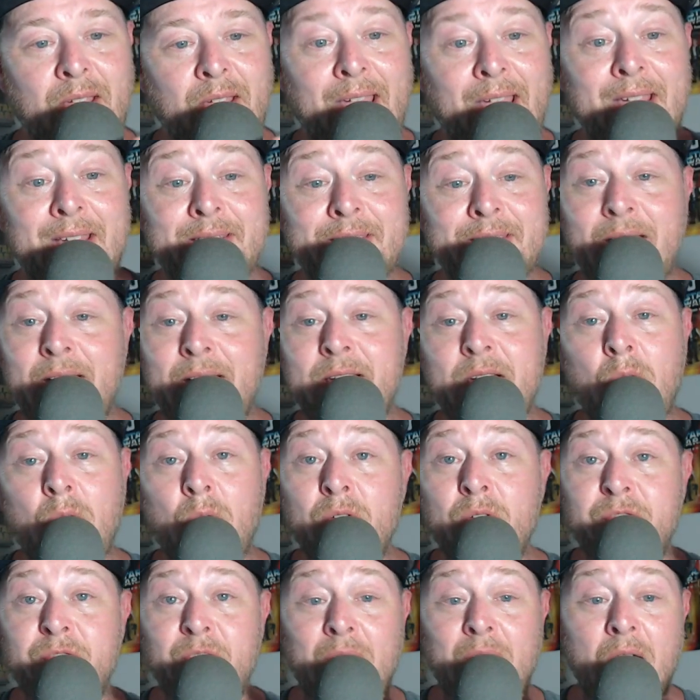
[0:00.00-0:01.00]
they
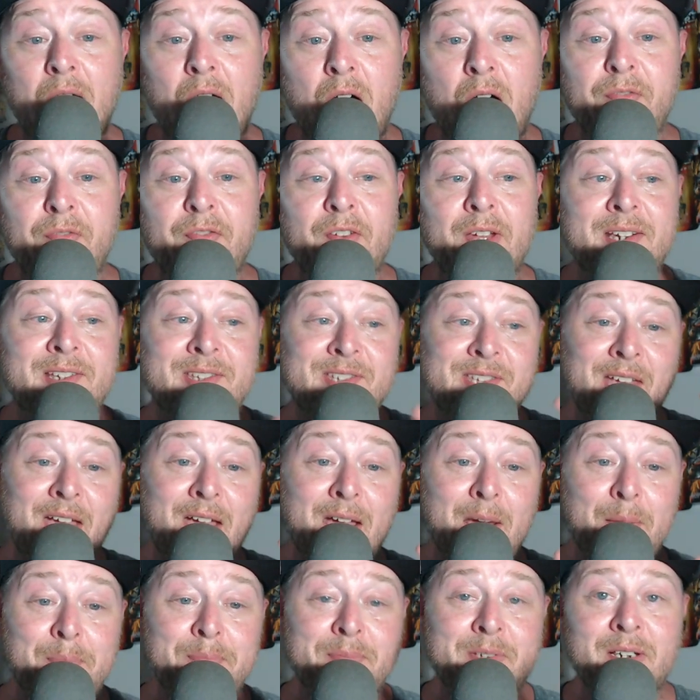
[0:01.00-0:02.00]
go to fly off,
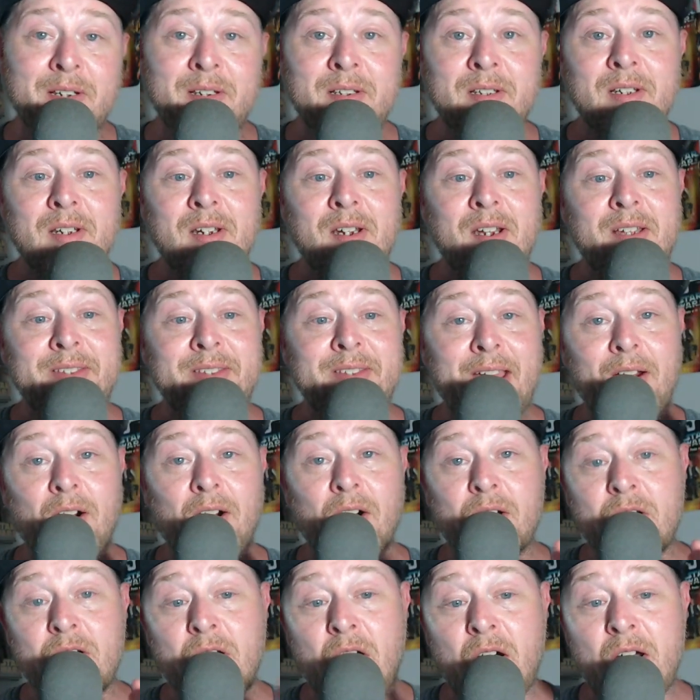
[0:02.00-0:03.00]
except they
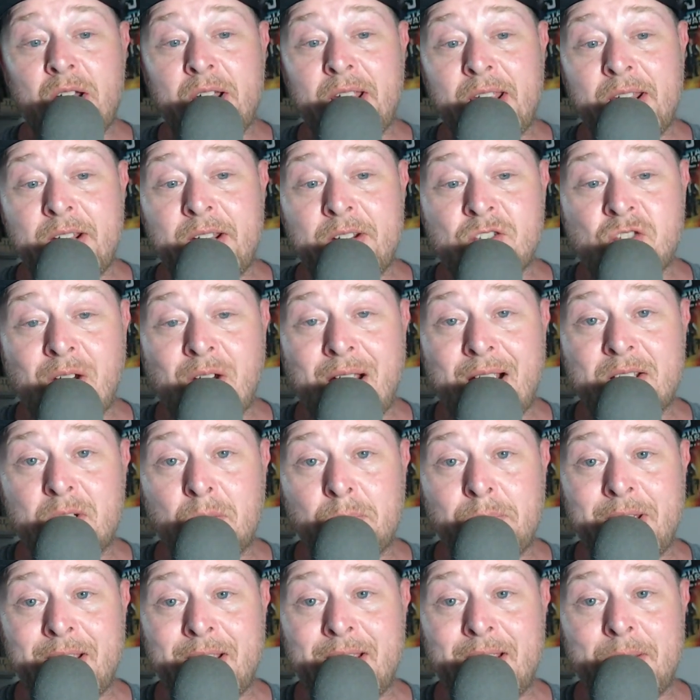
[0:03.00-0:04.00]
are caught in a
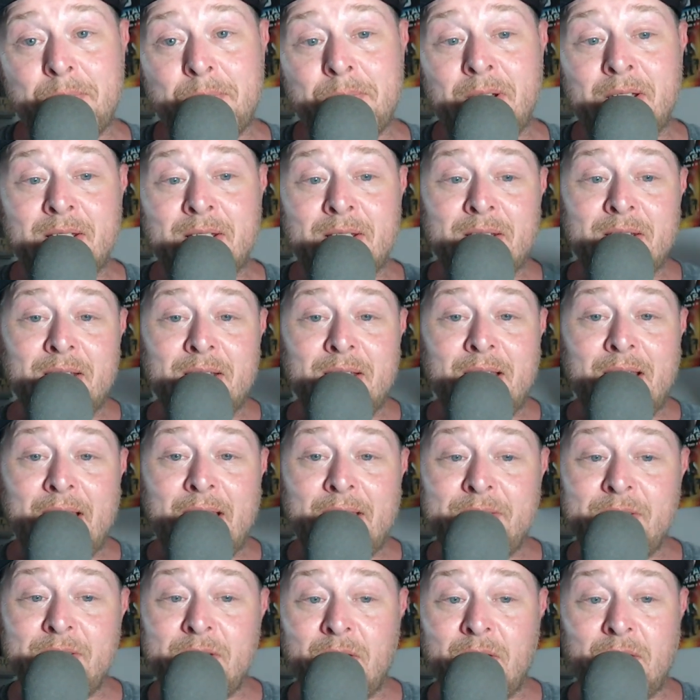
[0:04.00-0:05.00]
tractor beam,
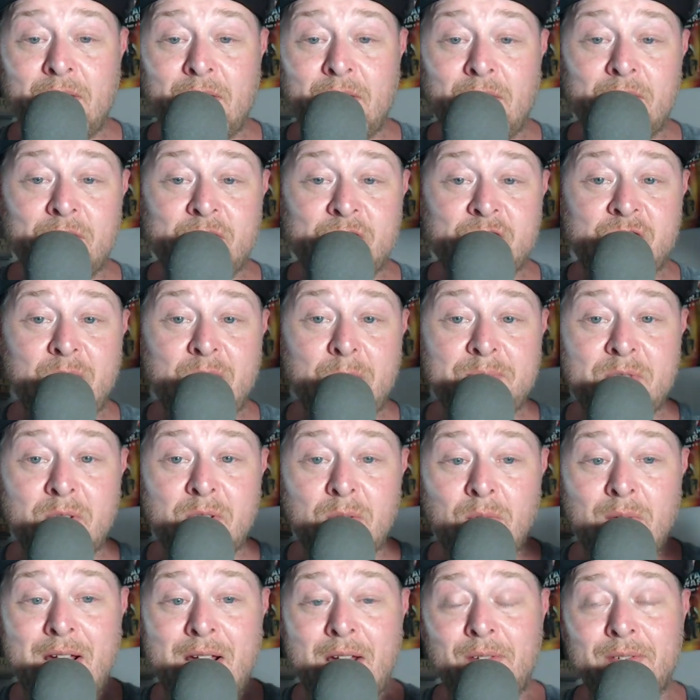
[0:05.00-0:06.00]
and there are
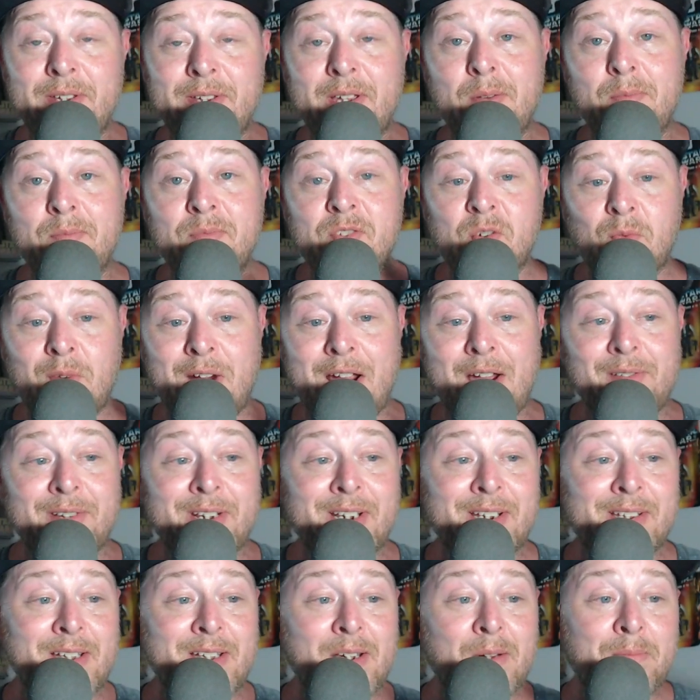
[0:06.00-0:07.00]
ships around them,
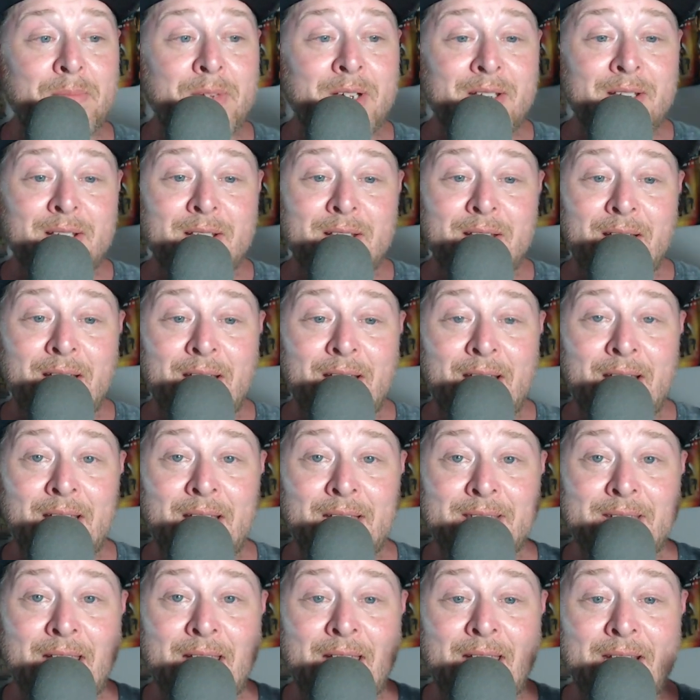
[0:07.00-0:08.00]
surrounding them,
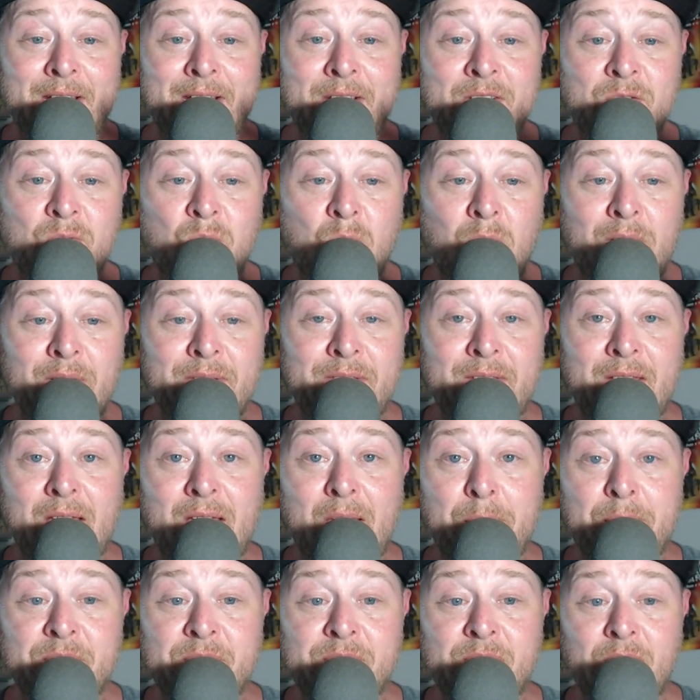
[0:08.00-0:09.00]
and that is where
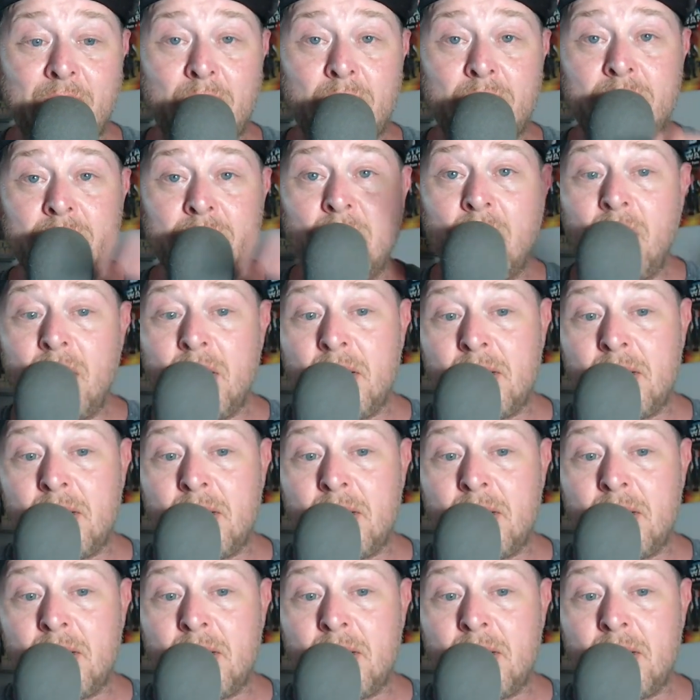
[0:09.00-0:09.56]
the episode